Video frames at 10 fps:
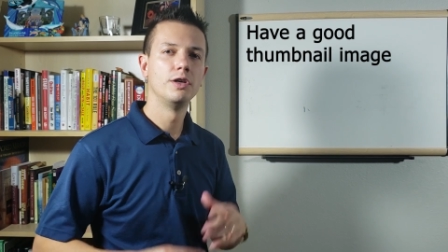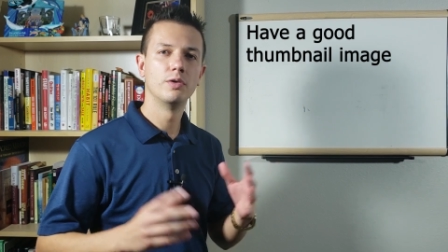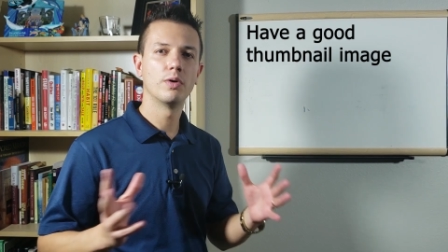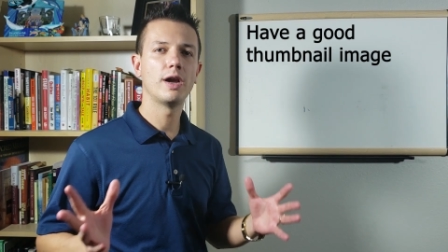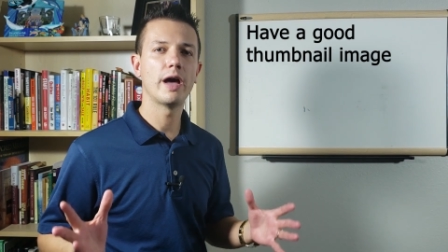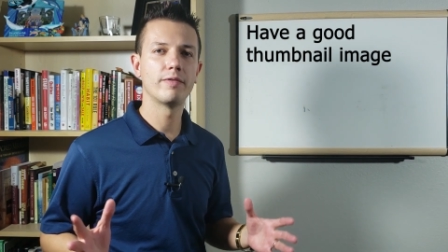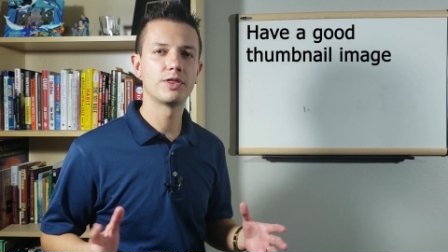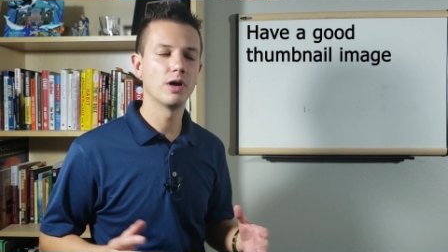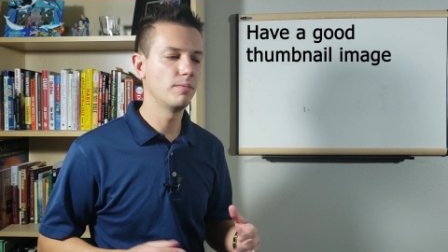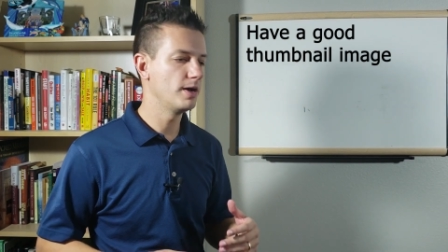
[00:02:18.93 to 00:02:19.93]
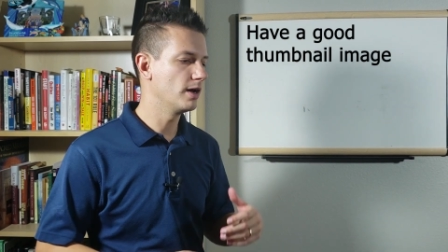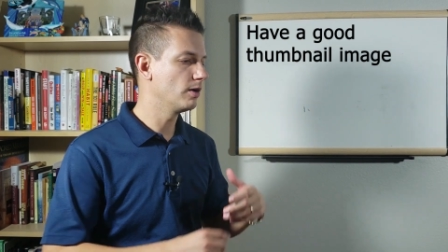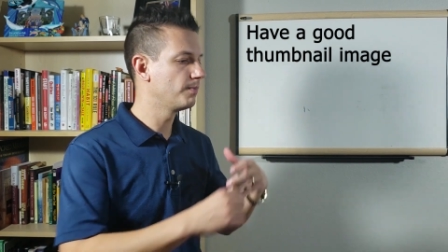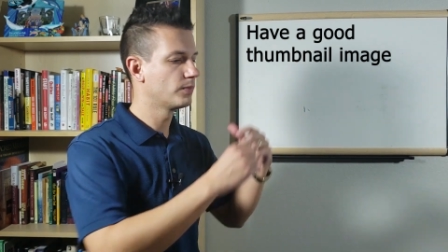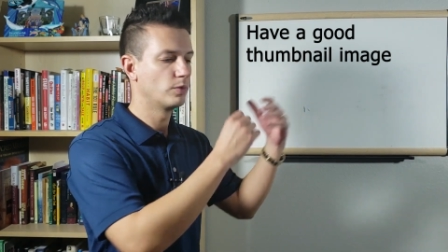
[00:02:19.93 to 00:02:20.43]
You want to have a
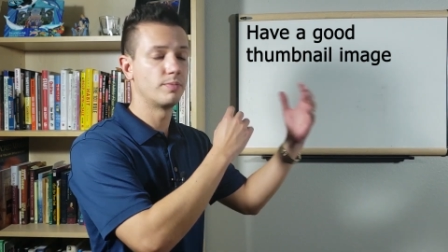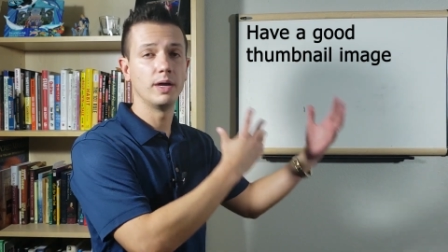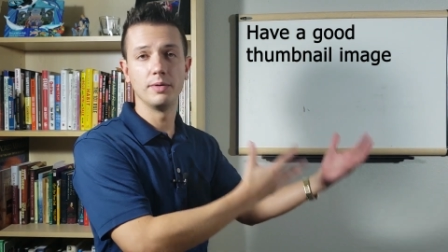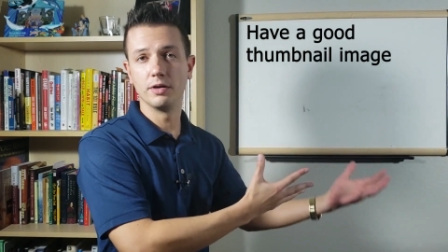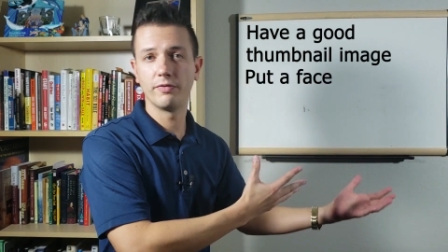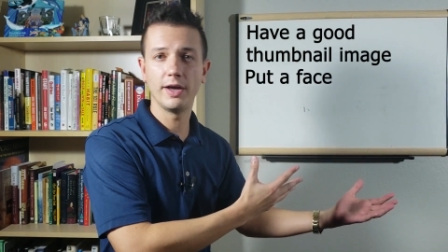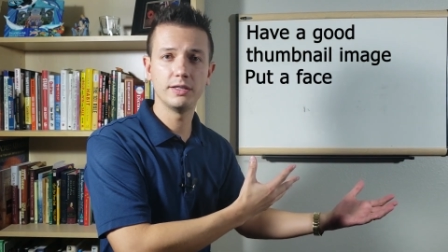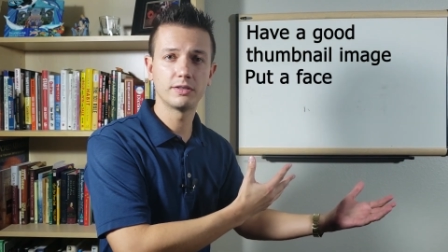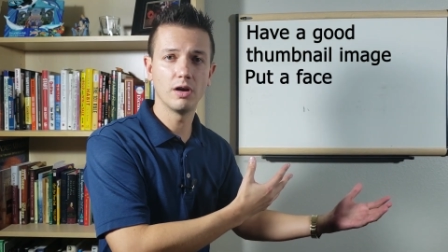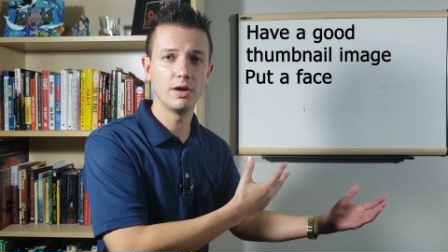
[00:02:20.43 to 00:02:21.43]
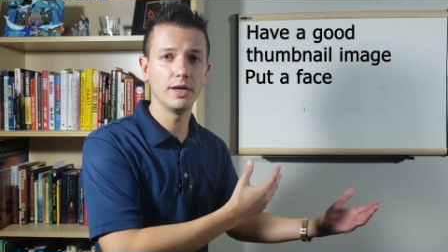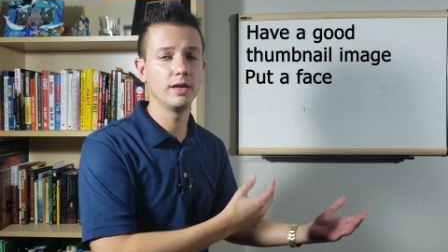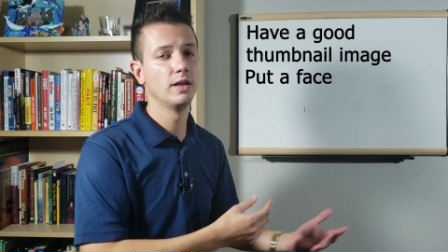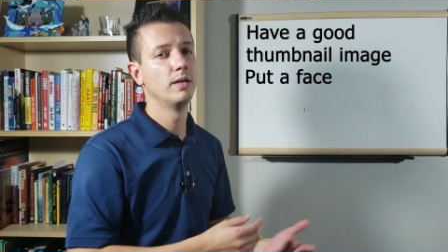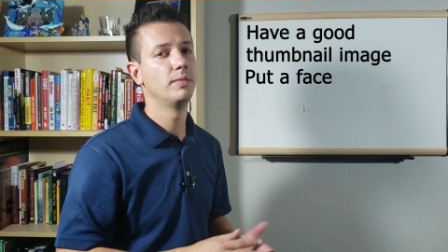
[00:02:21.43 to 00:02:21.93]
thumbnail with maybe your face on
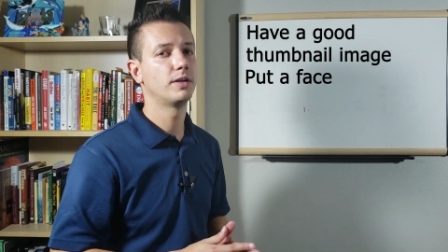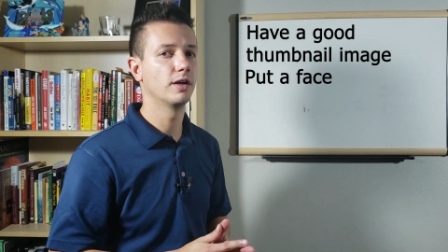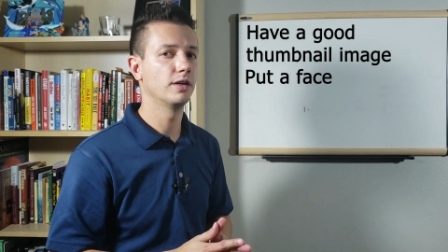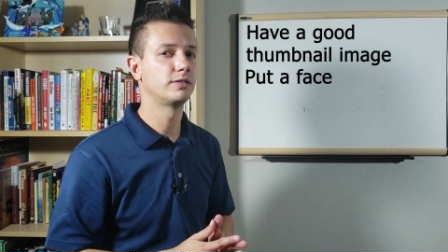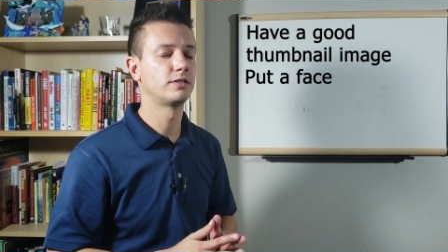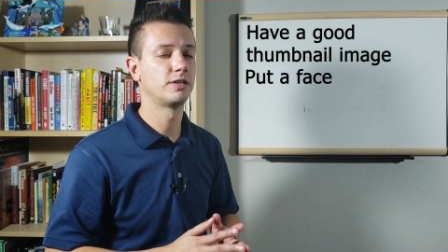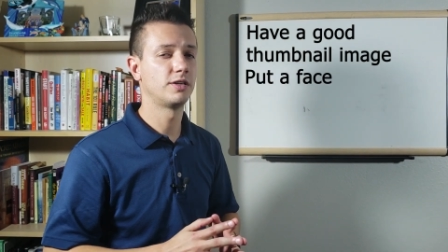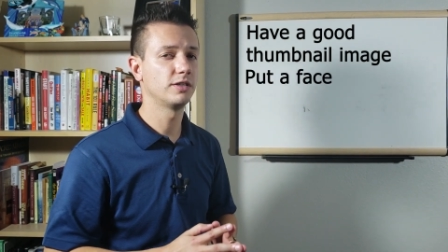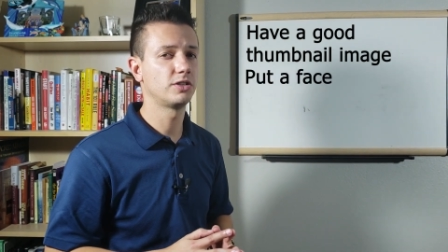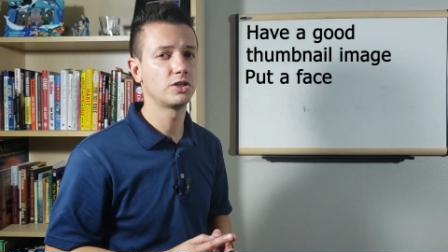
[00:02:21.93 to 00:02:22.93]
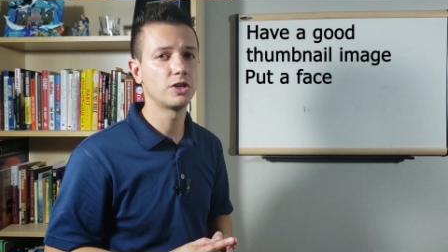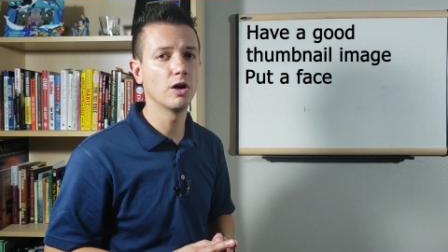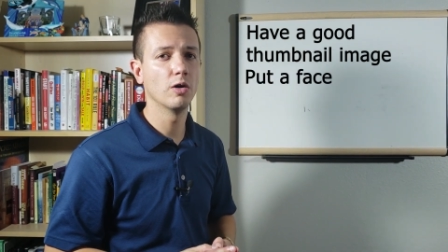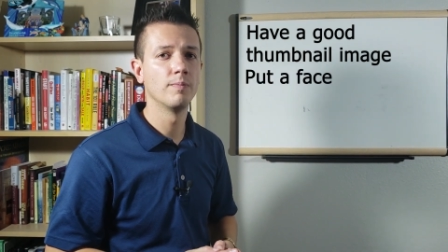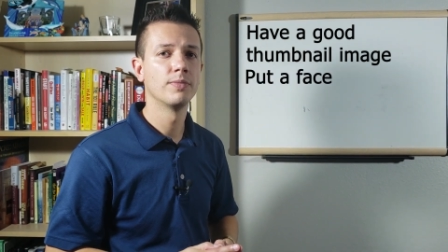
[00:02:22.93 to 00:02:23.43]
it, because statistics
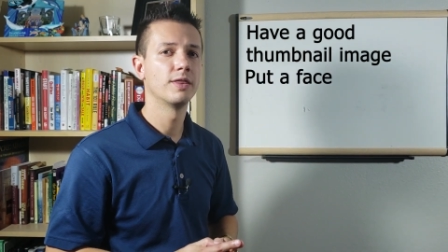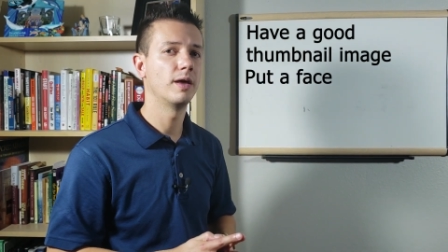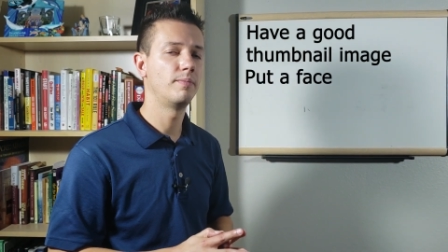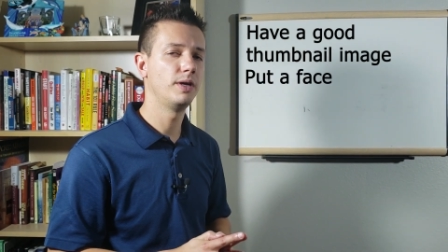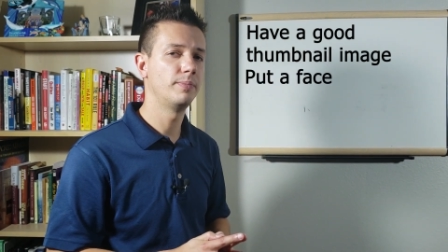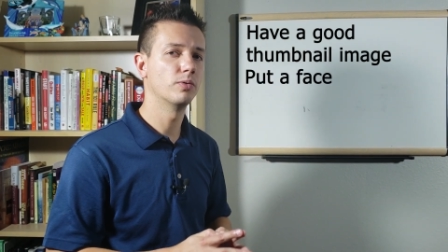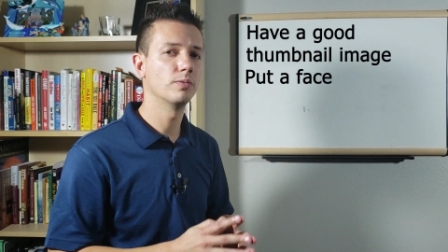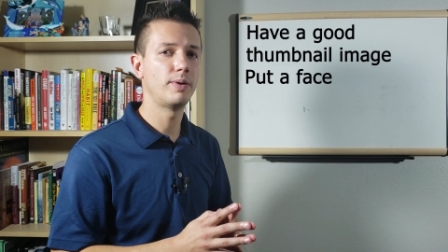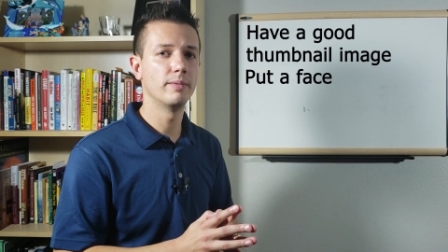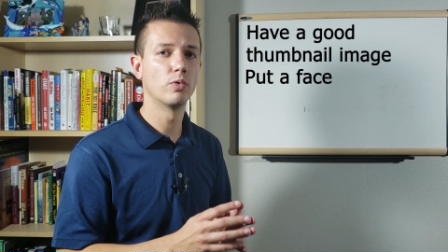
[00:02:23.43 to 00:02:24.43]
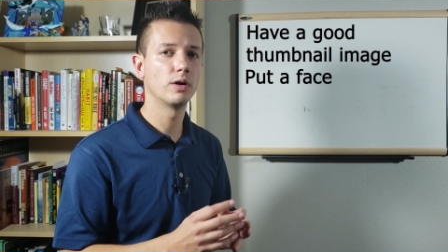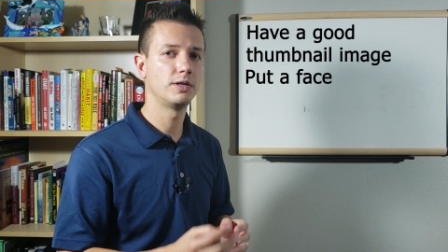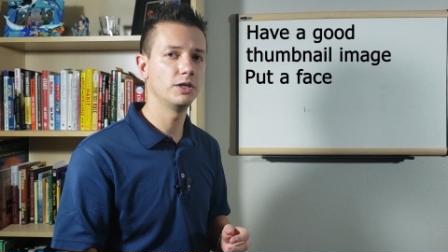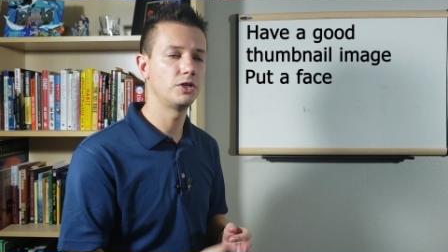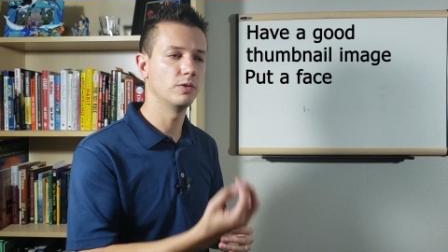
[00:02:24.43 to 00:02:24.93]
show that people pay more
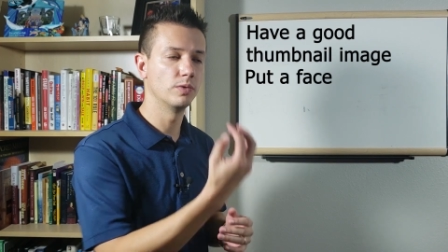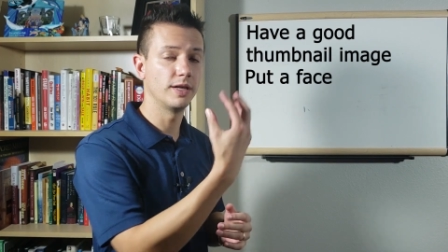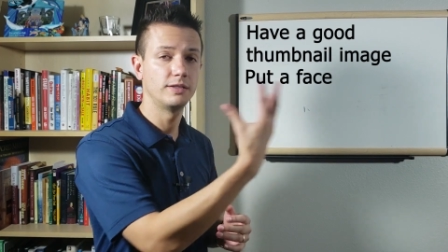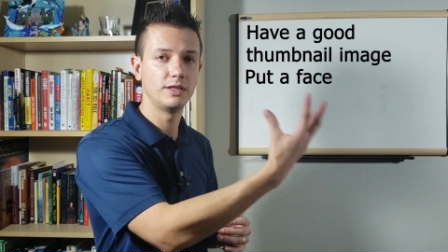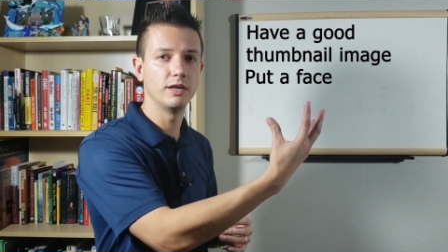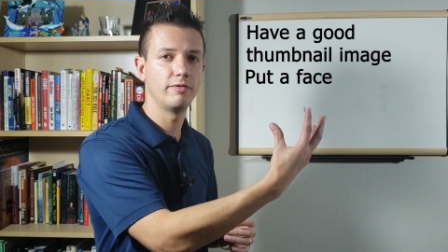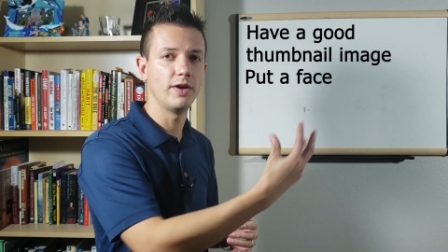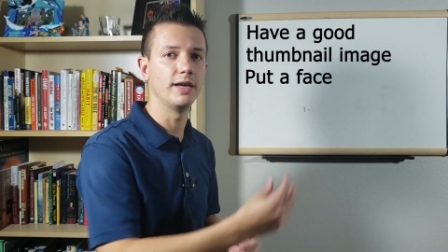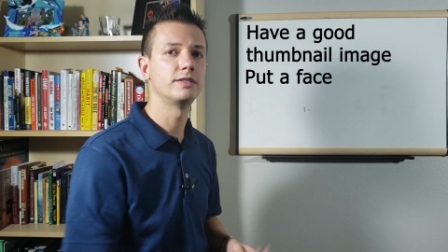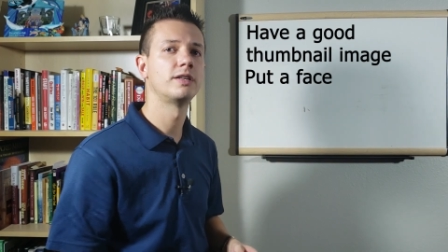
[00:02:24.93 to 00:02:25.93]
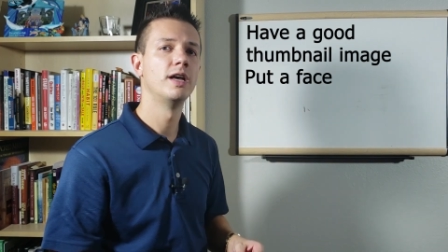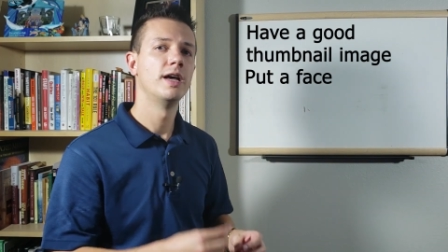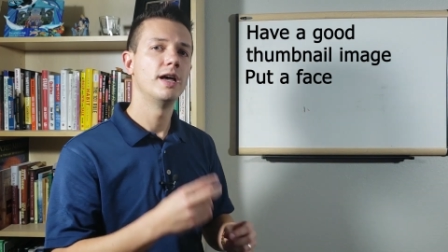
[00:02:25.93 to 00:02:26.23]
attention when they see a face.